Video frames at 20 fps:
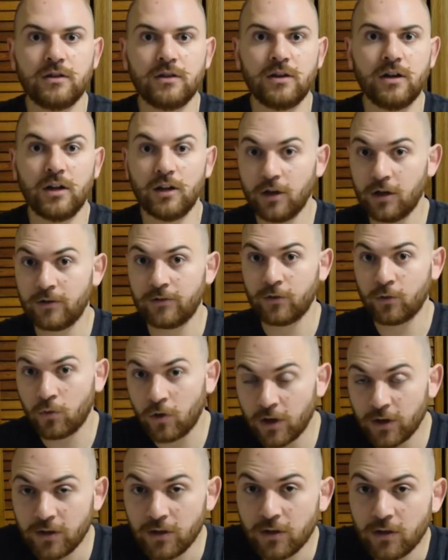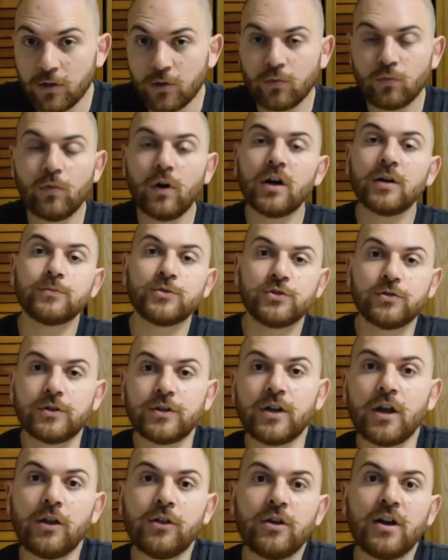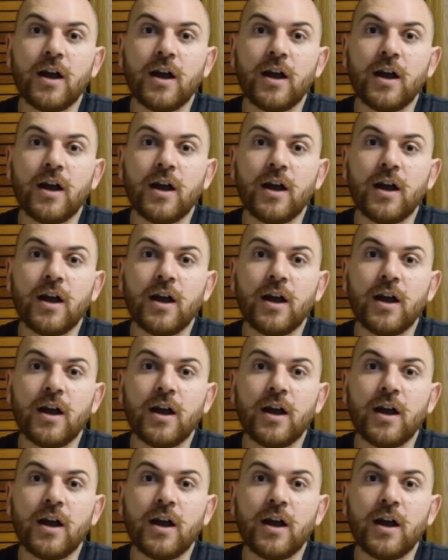Hello everyone, welcome to another